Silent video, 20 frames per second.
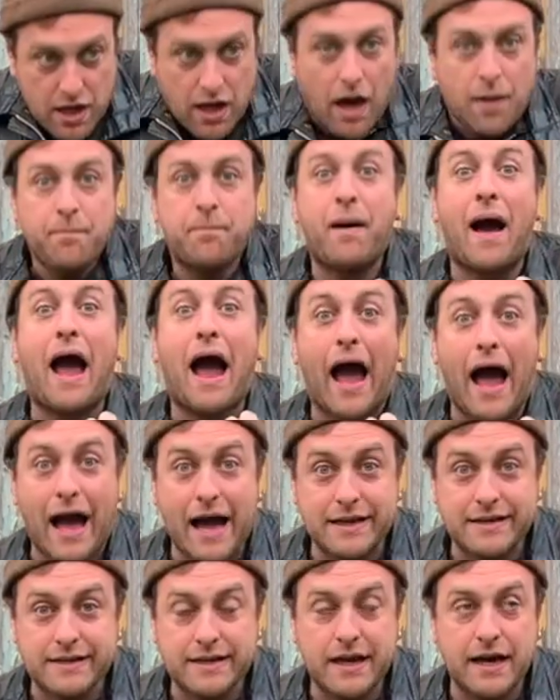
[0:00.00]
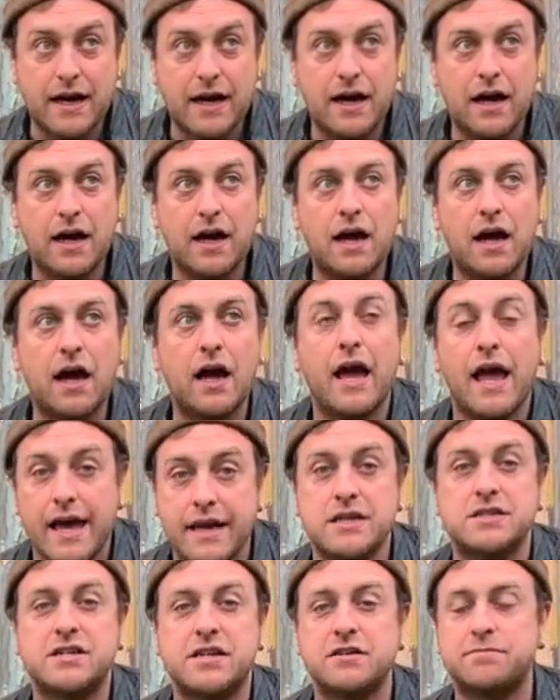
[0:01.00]
bad
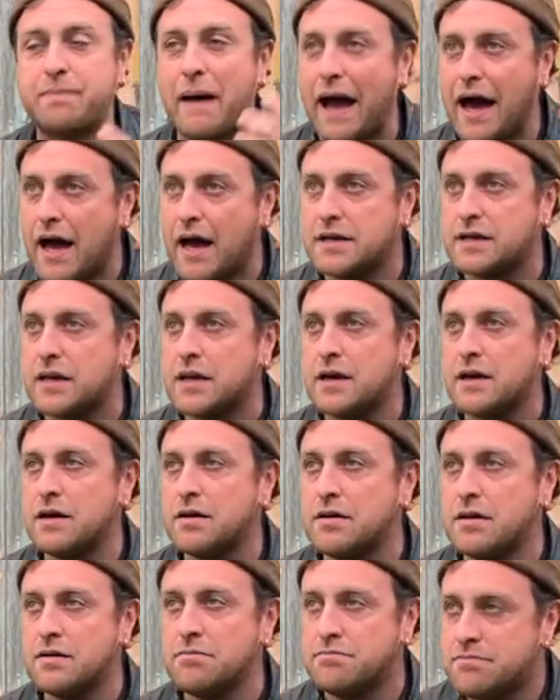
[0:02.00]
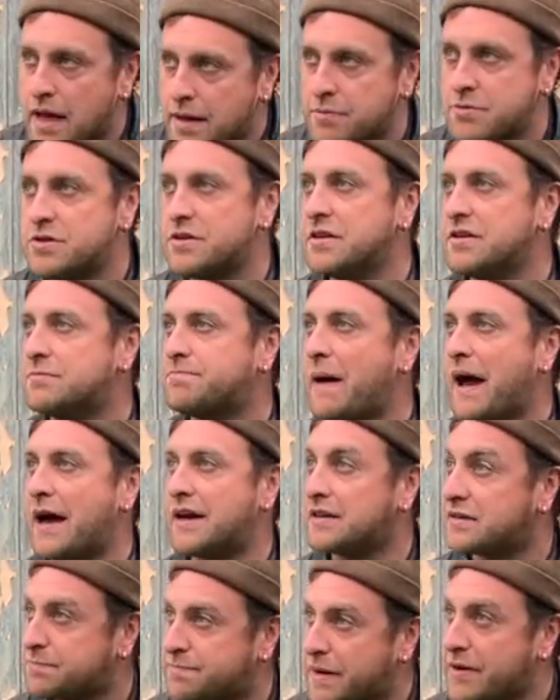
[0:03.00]
energies, bad memories, bad
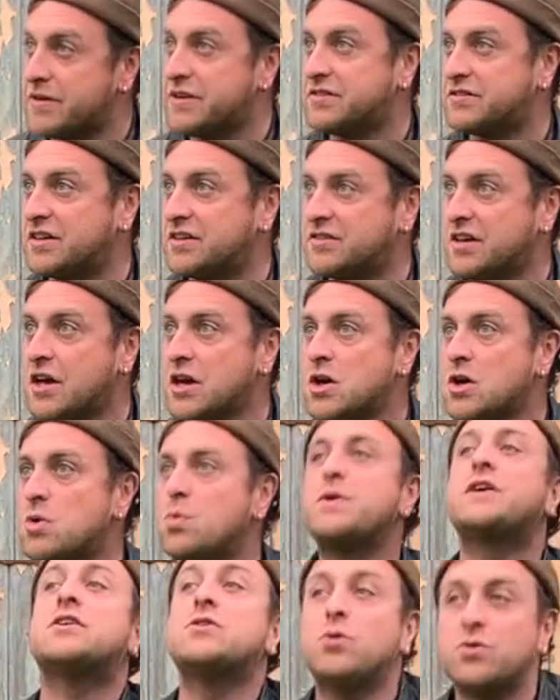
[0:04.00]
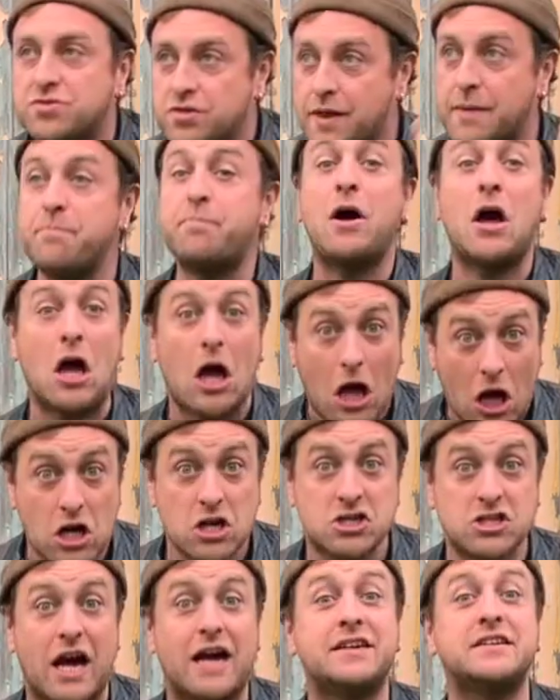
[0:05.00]
experiences, we can also then
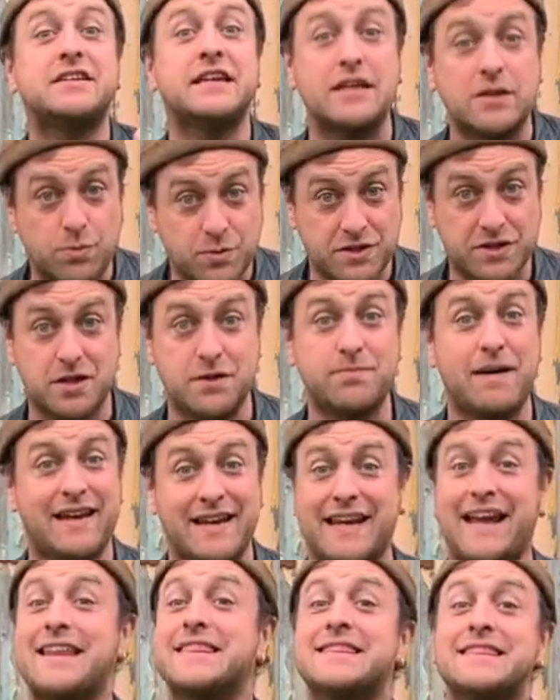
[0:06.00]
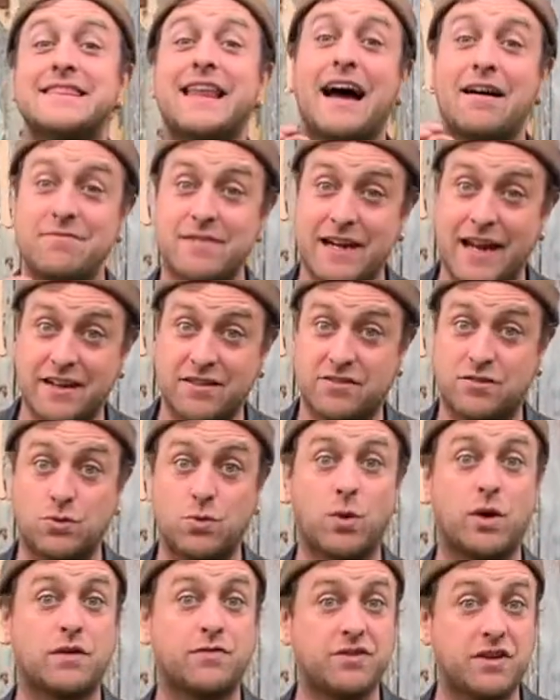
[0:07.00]
purge and deal with them. And again, that relates to
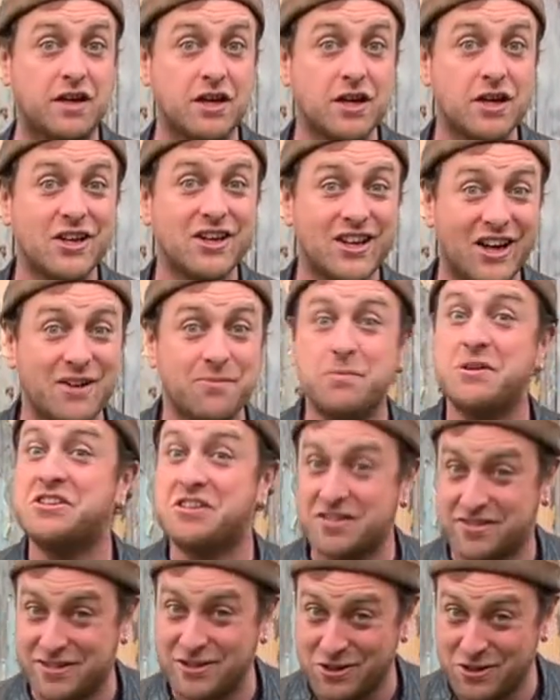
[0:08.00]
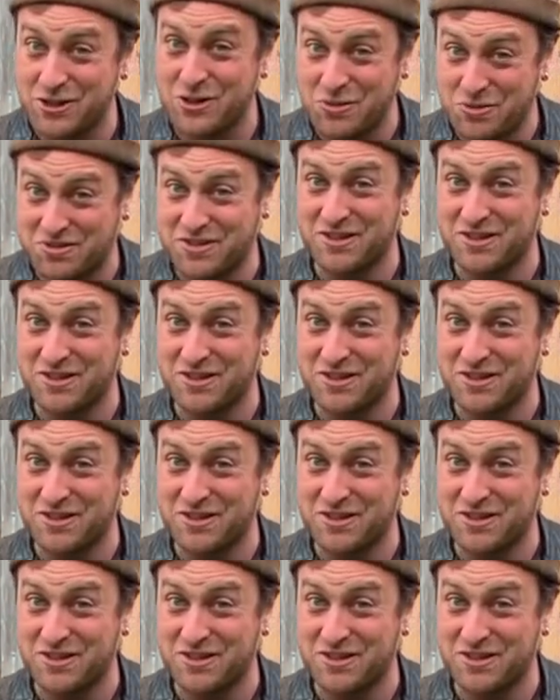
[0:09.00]
one of the medicinal uses